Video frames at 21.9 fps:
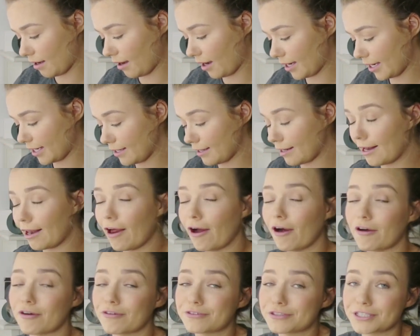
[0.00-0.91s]
I
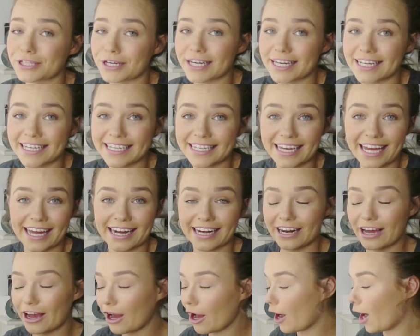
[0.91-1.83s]
love Jurlique
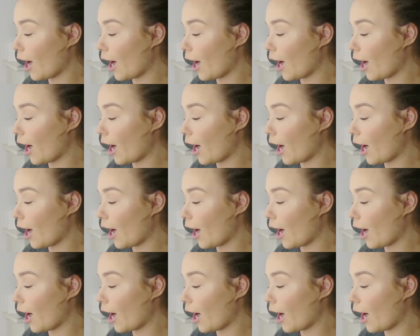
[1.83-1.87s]
and